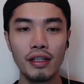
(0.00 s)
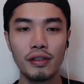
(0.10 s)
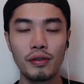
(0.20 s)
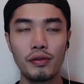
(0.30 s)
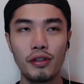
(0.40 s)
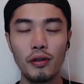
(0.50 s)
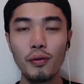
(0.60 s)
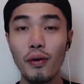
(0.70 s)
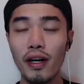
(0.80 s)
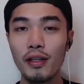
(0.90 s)
So no
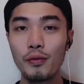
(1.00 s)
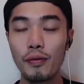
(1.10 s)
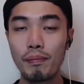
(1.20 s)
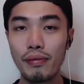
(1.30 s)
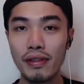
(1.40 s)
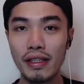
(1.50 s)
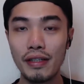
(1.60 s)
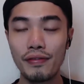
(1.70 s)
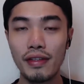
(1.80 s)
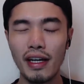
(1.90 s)
one would
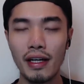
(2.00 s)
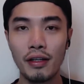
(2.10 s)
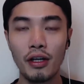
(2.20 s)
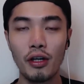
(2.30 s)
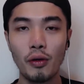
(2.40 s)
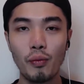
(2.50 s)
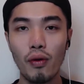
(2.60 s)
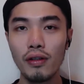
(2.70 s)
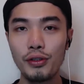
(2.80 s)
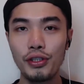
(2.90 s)
believe that
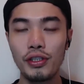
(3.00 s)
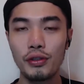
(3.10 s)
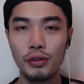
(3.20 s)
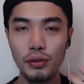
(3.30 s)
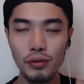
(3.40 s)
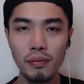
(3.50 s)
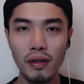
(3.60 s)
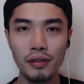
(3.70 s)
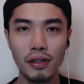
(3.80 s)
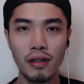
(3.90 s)
watching too
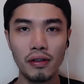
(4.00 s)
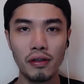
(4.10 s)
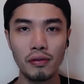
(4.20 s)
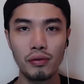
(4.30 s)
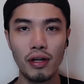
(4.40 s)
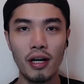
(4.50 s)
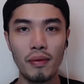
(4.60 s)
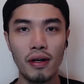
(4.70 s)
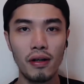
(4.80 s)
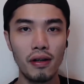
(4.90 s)
much Hong Kong drama or